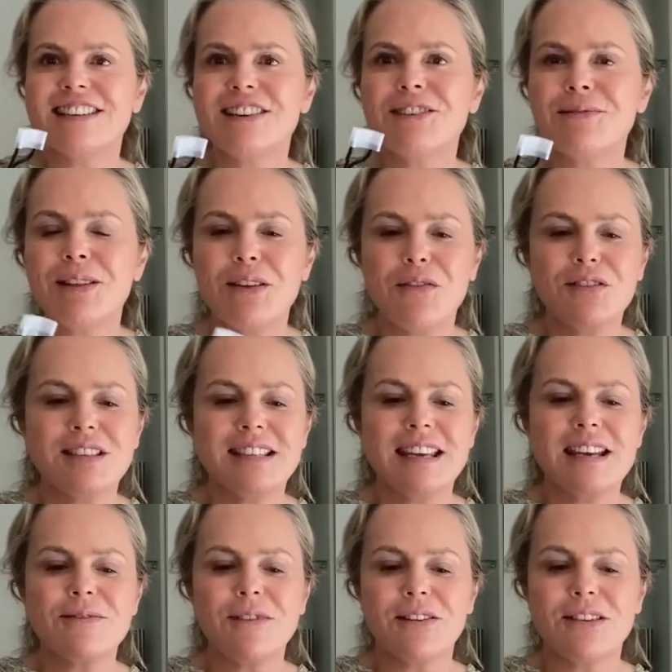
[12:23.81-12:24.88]
I don't know whether you've ever
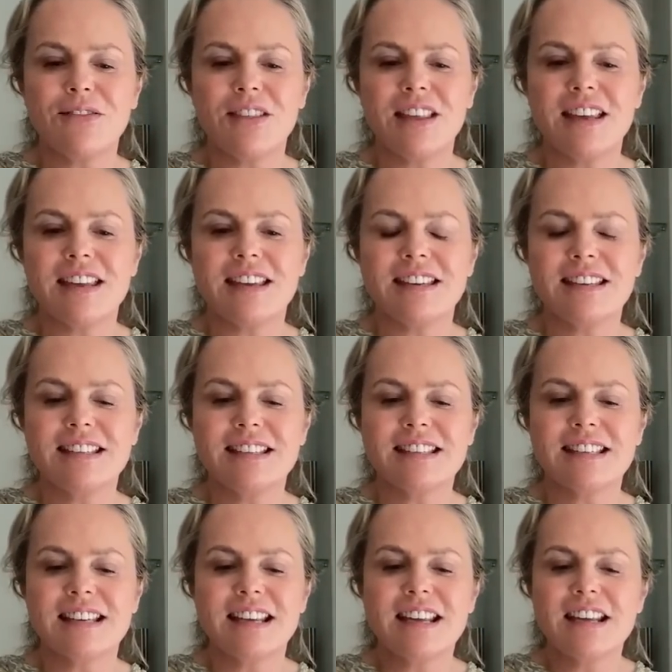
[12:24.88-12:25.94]
seen one of
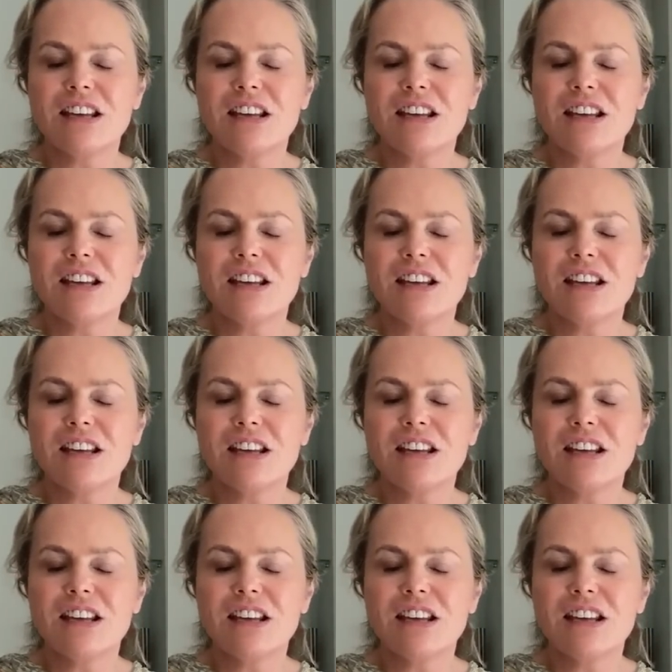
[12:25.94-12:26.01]
these.